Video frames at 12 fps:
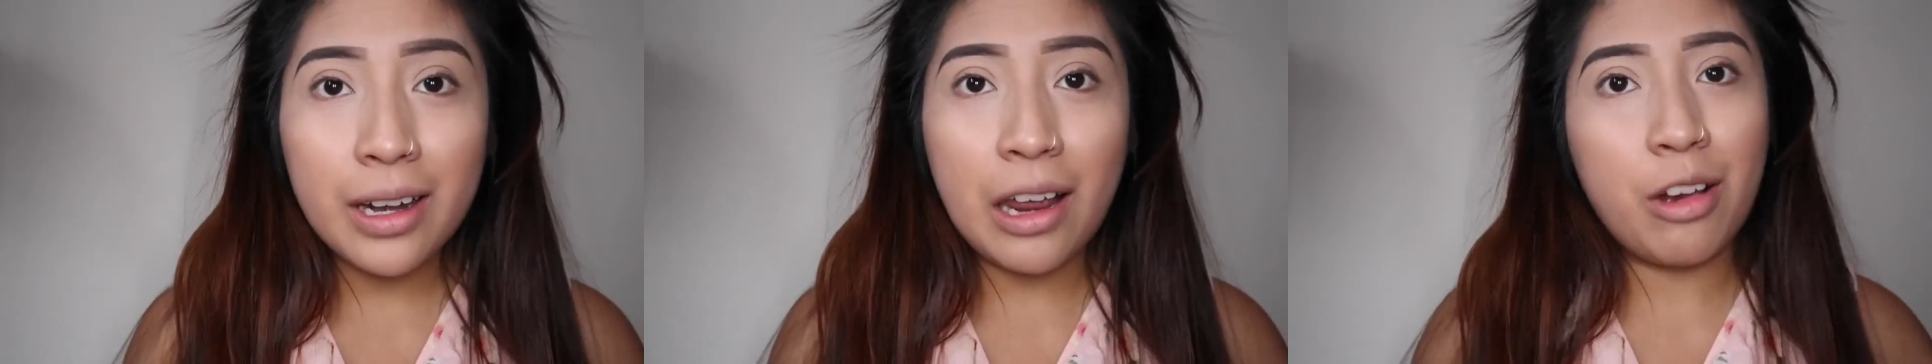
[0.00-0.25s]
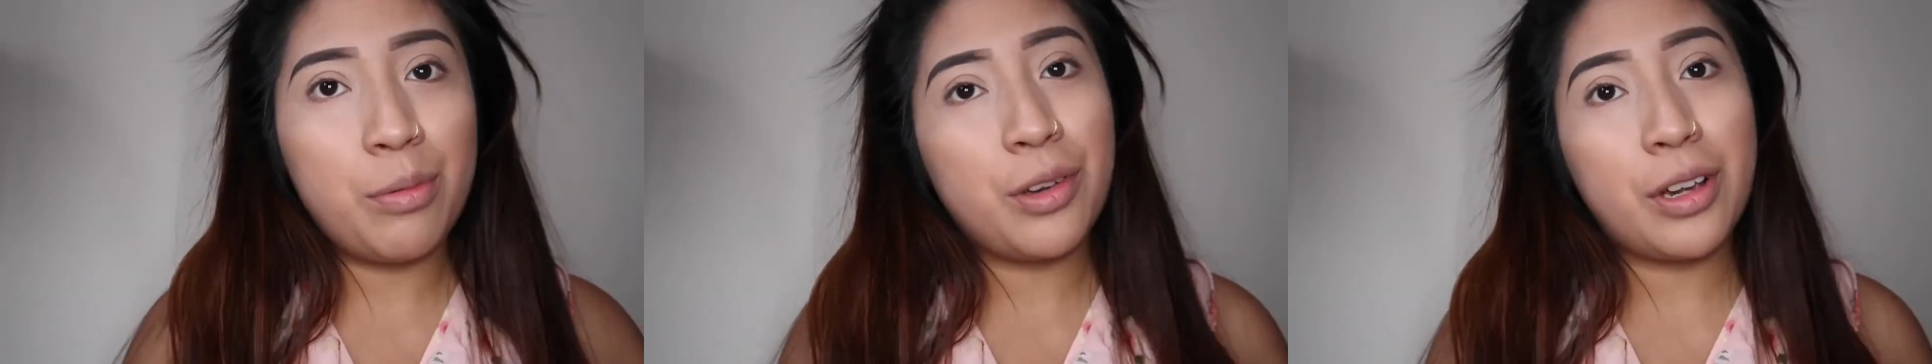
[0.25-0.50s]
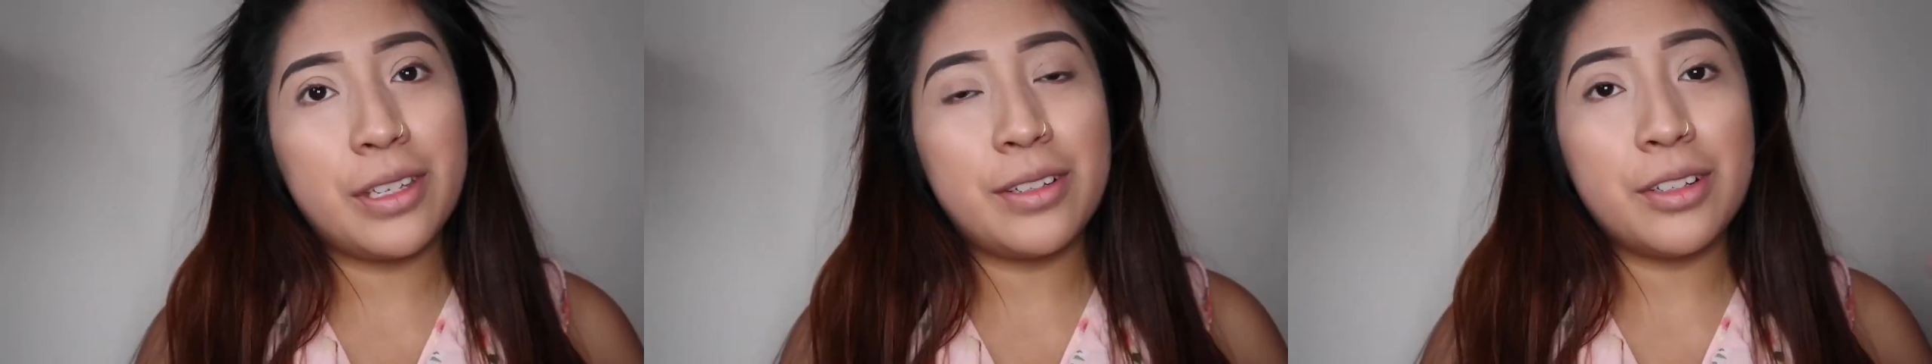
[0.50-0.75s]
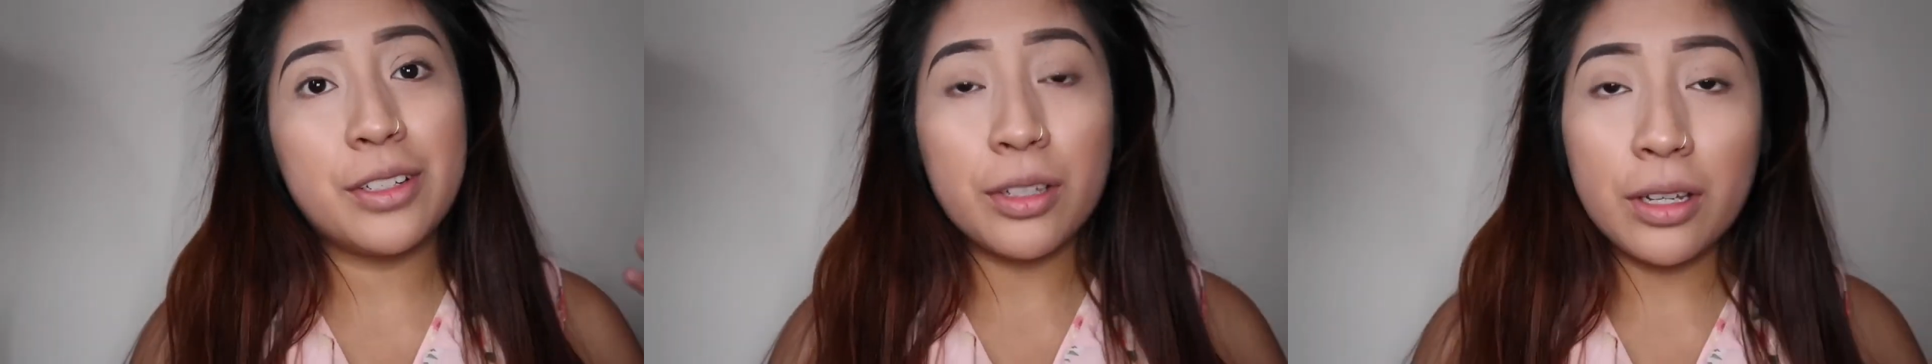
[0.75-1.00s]
and I hope you guys
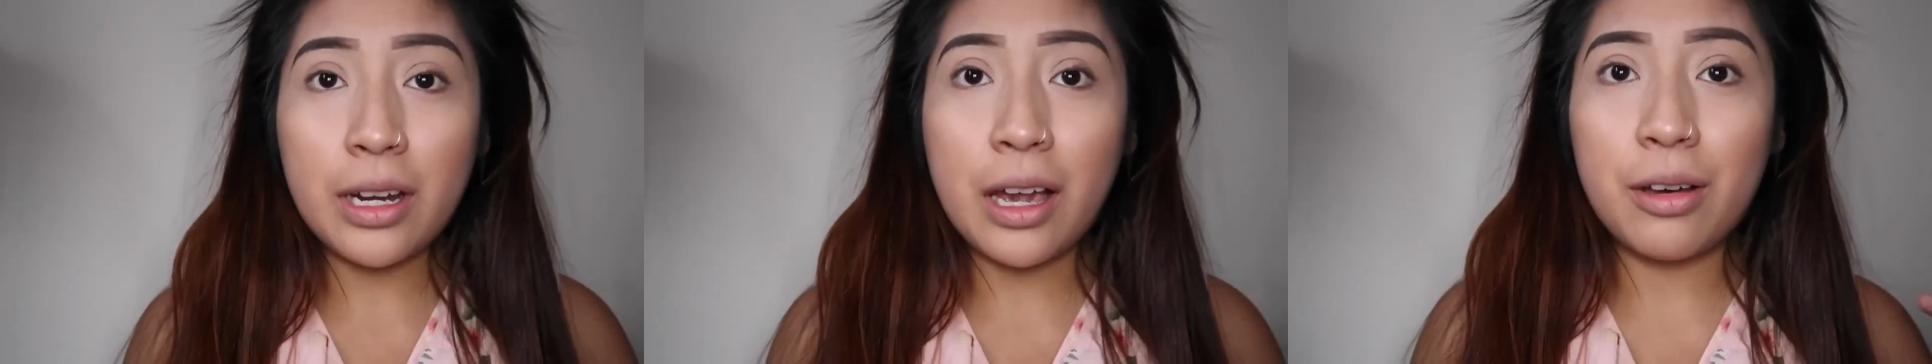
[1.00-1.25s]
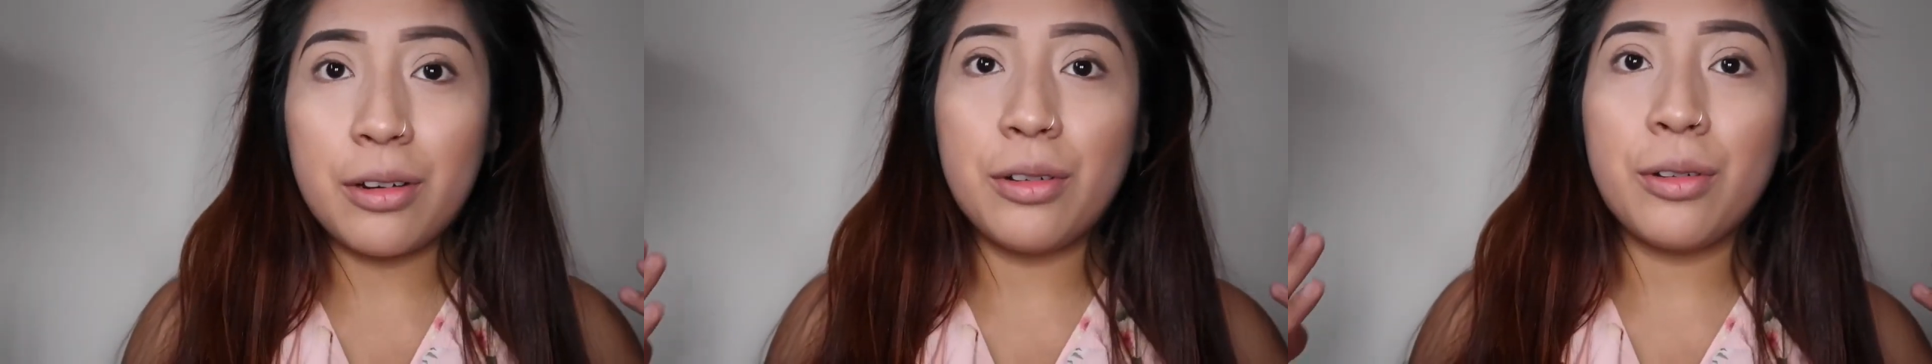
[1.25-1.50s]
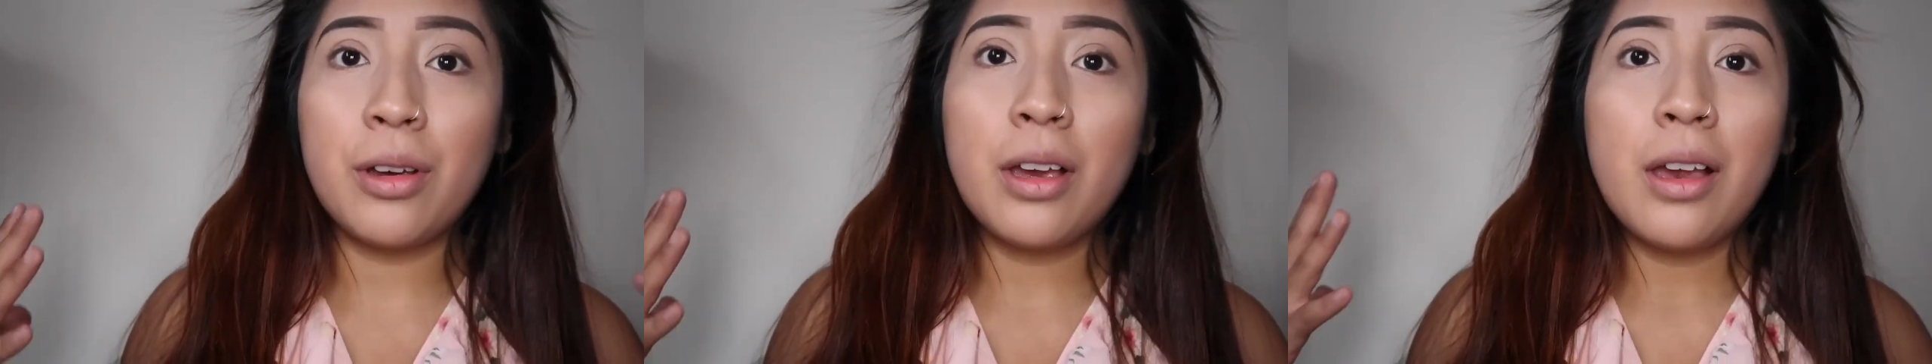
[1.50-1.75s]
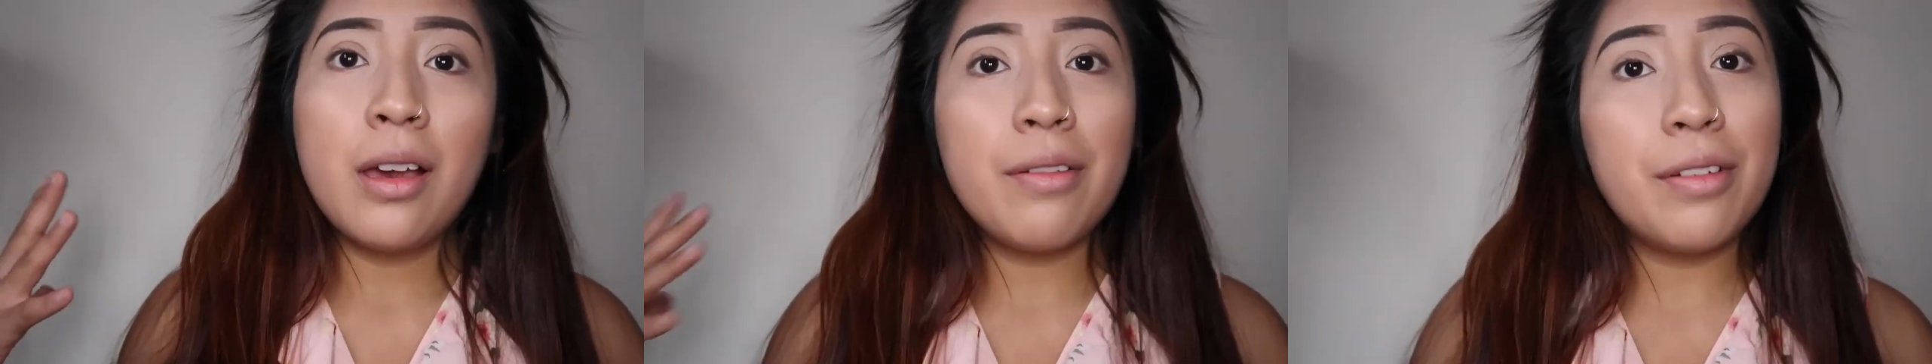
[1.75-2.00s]
understood how to
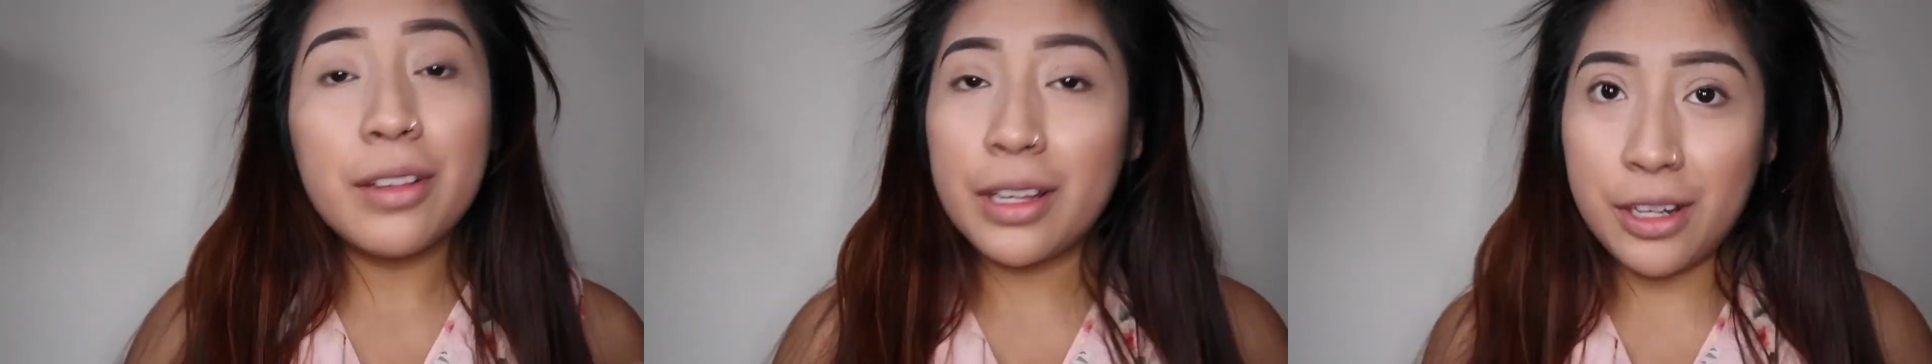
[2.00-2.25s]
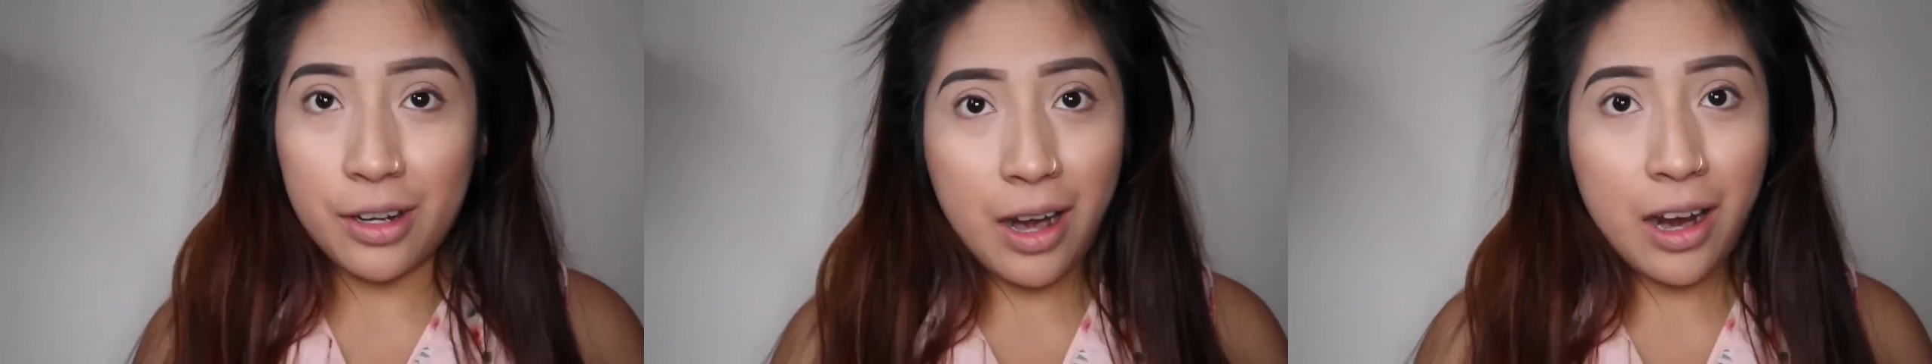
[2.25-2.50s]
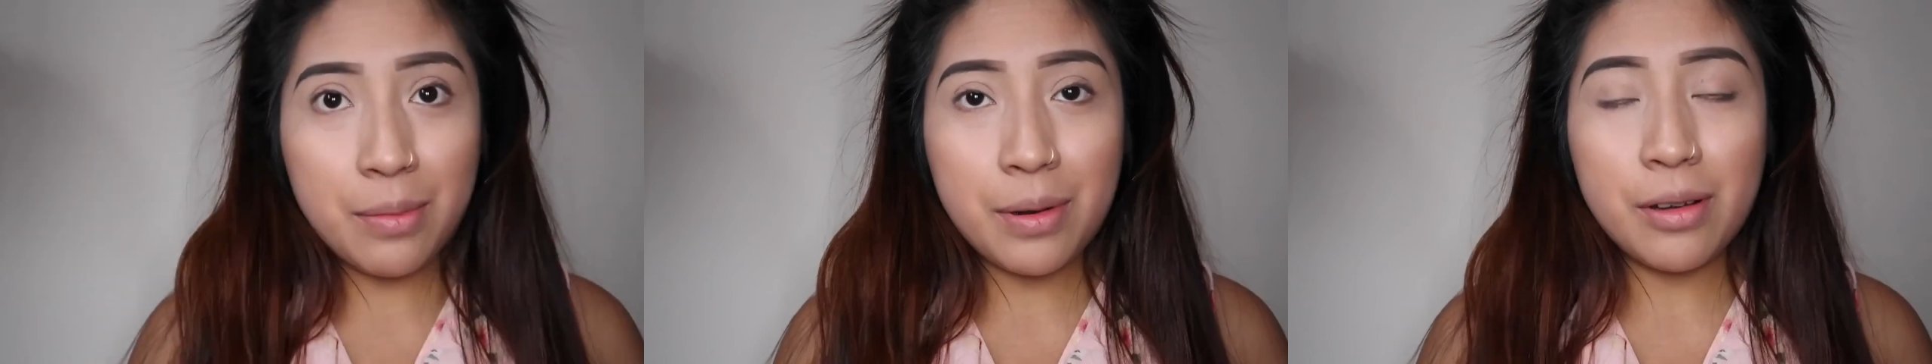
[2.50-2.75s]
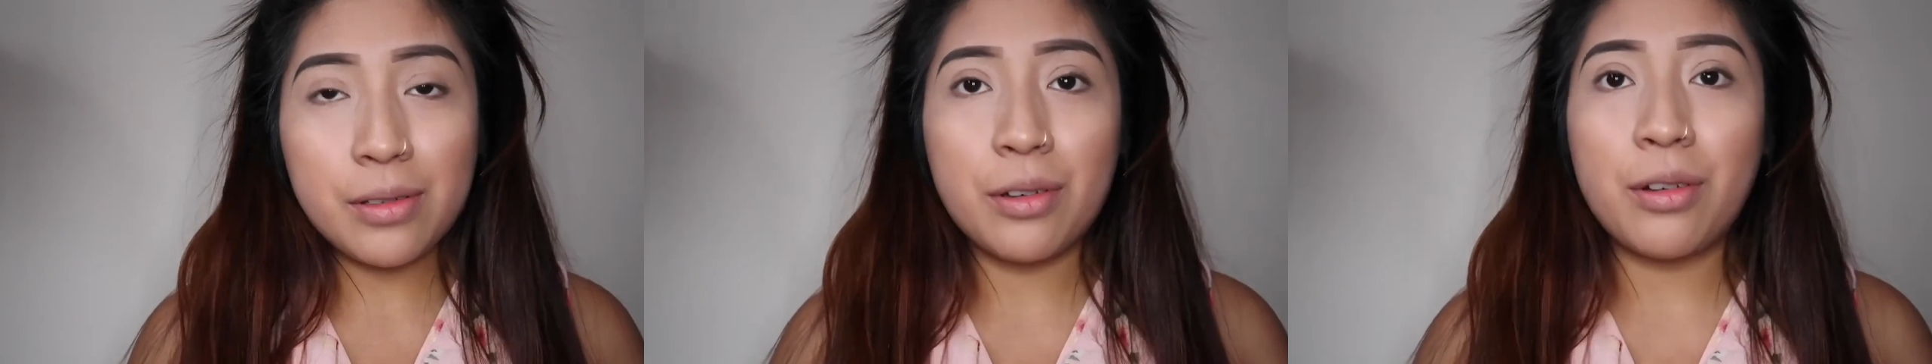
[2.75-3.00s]
fill in your eyebrows.